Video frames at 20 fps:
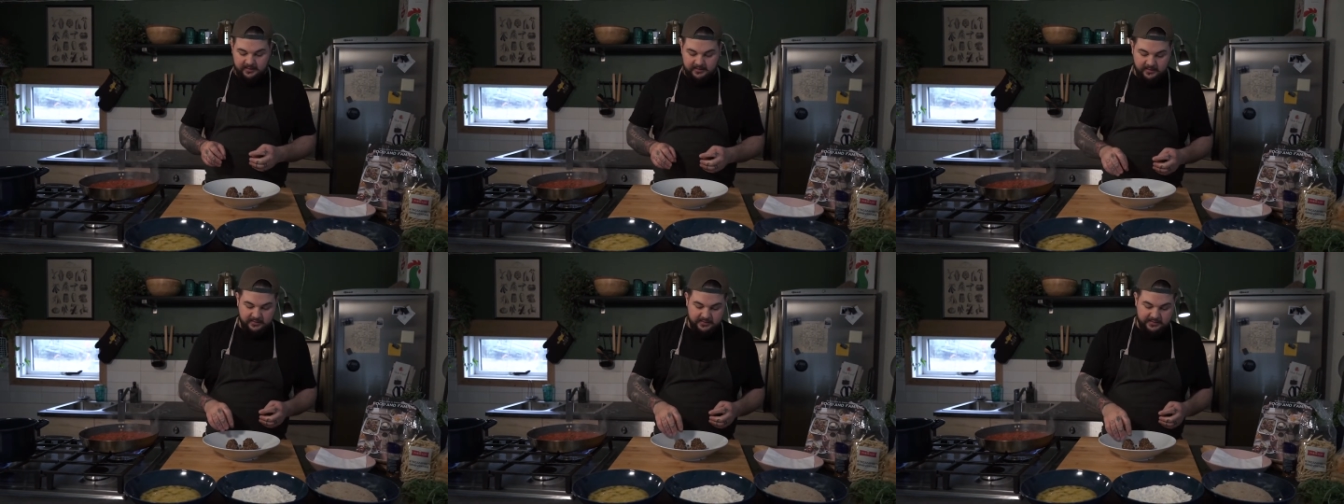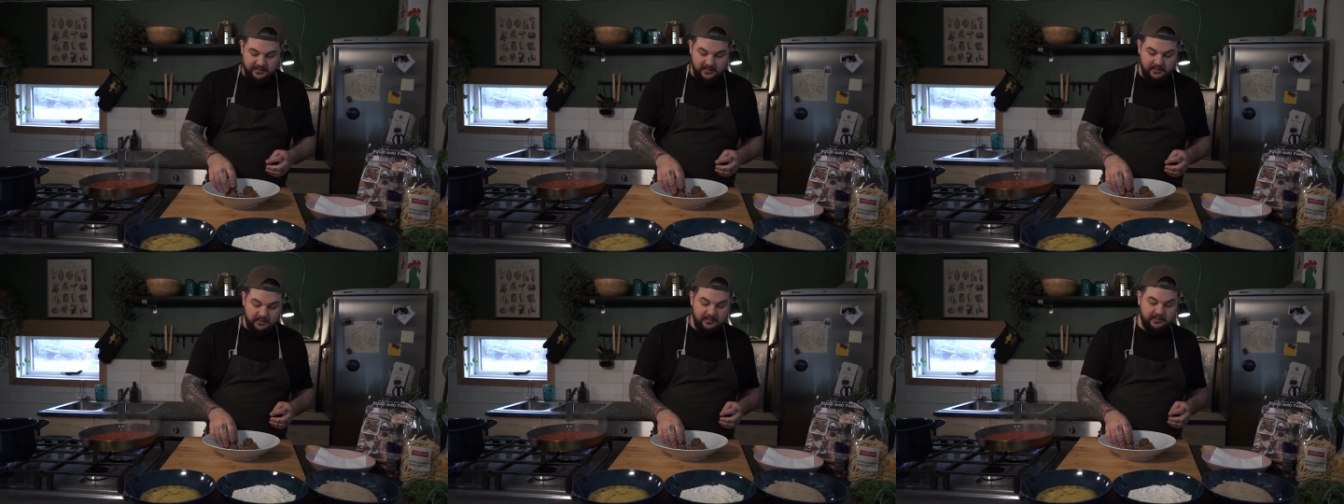they're
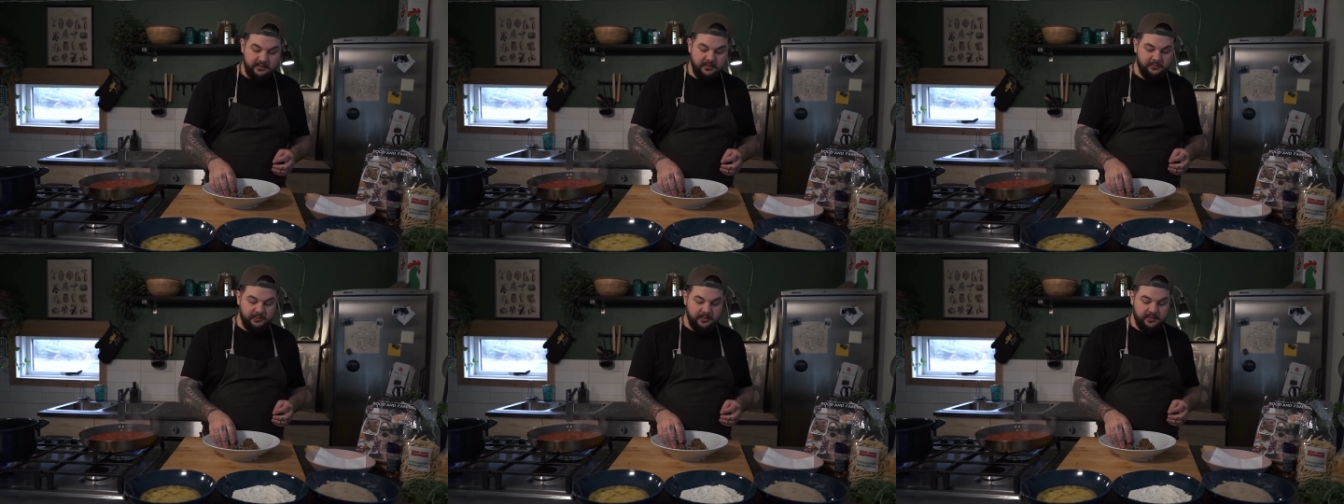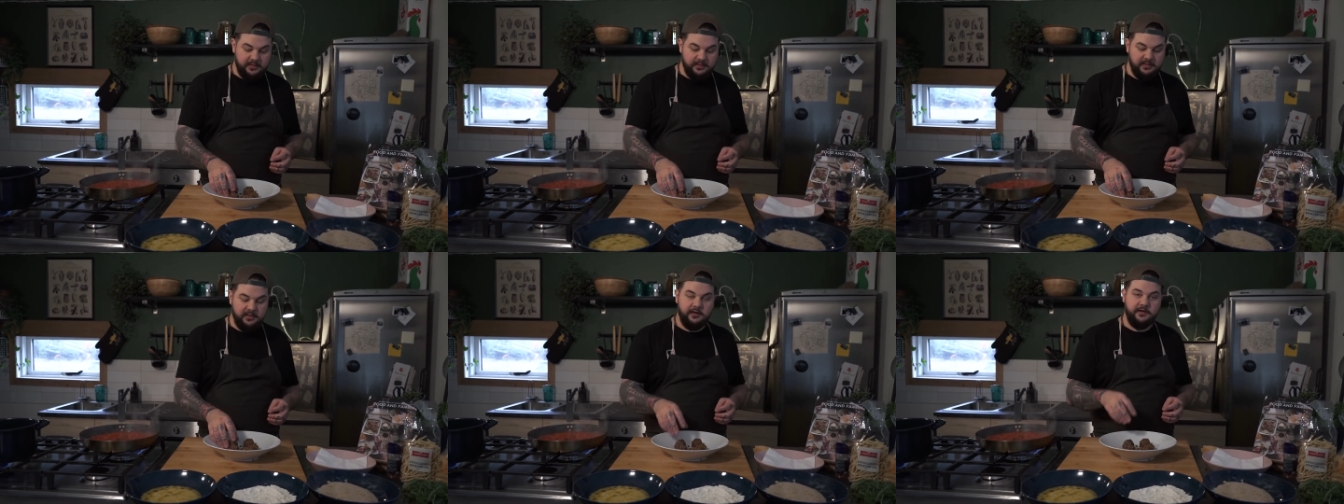still a little
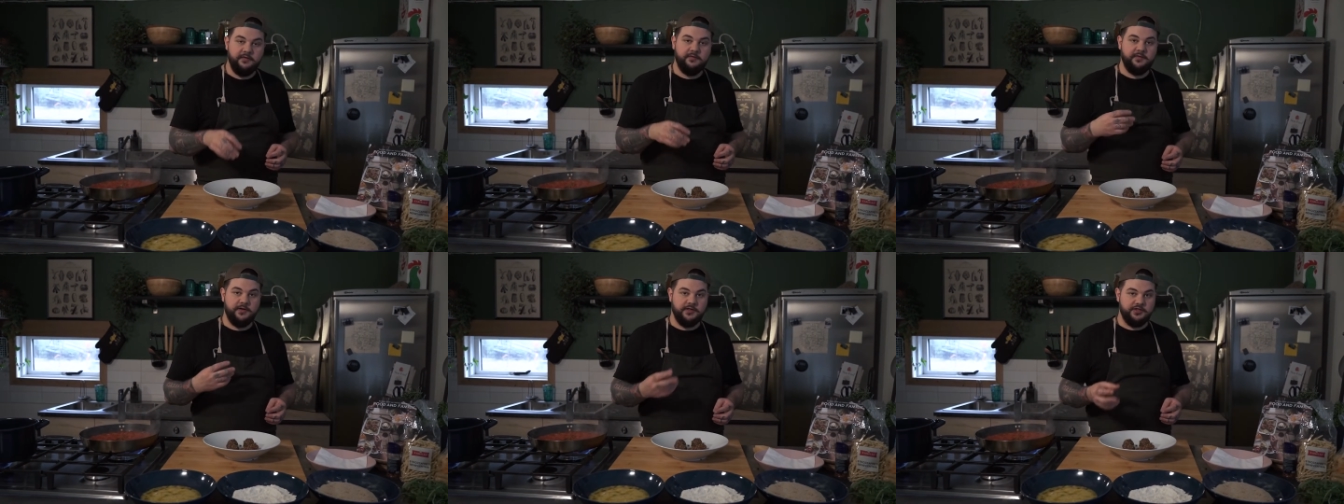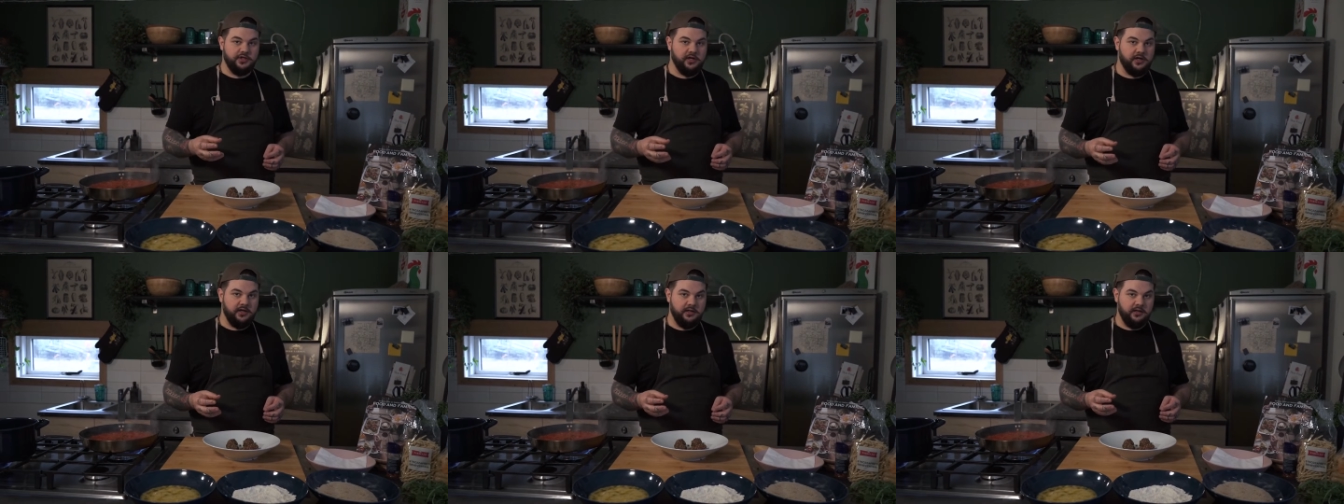bit
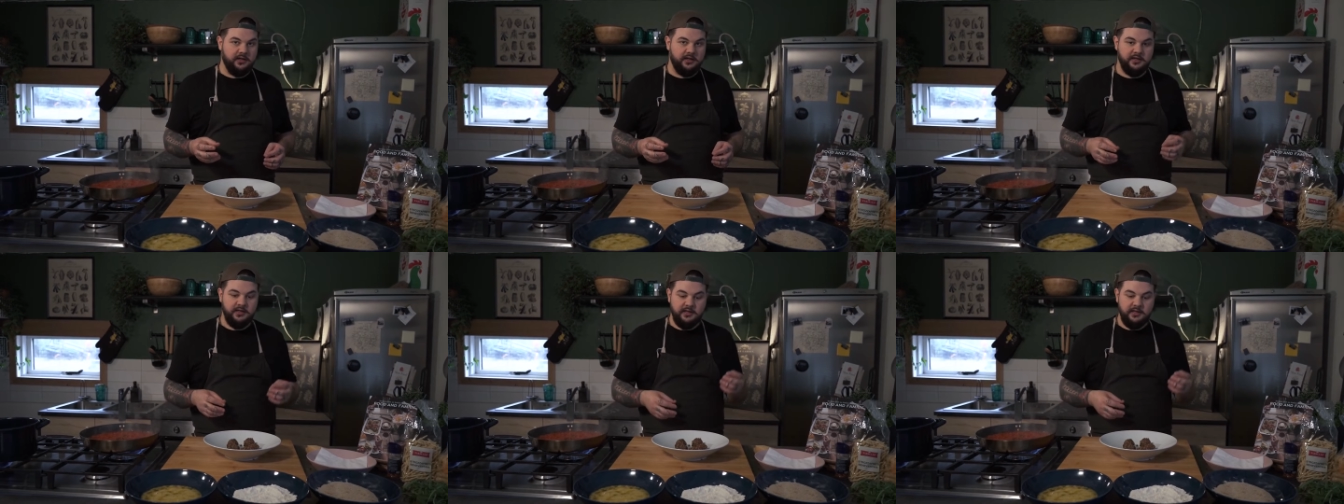fragile.